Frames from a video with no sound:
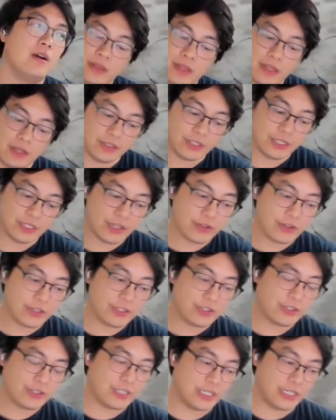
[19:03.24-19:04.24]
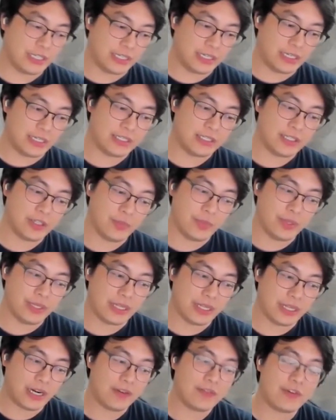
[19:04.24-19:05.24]
There's another interesting
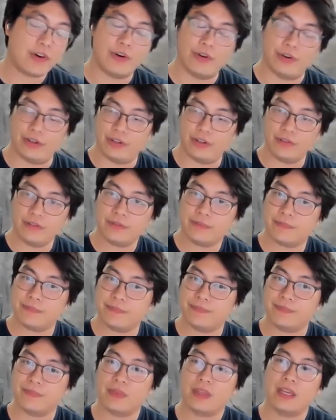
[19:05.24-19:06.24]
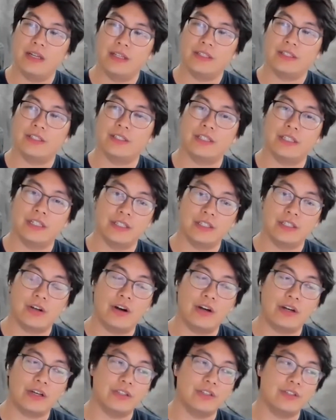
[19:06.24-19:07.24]
tidbit that I've heard of, and this is in
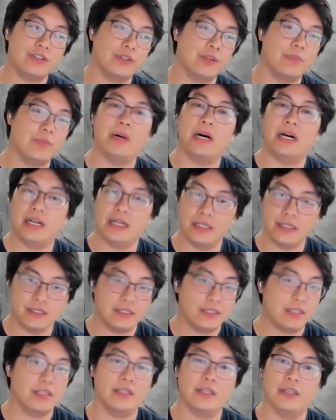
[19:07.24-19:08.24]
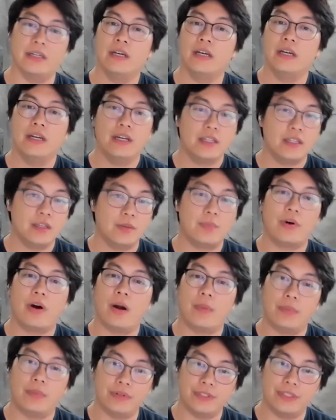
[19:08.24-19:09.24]
talking to the mines, the
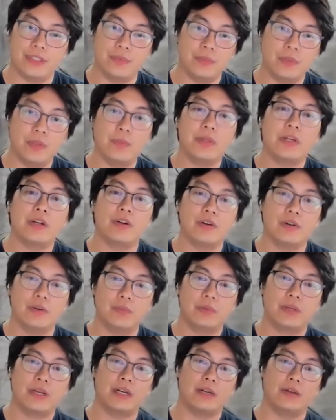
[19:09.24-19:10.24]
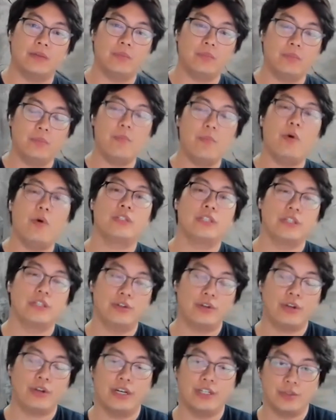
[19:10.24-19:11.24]
propers, the bigger kind of
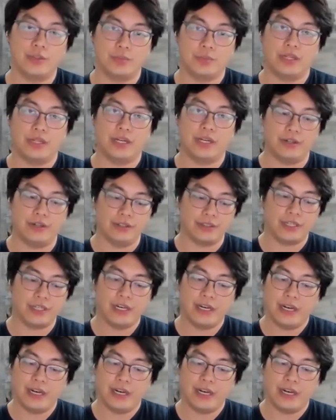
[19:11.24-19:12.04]
multi-location players.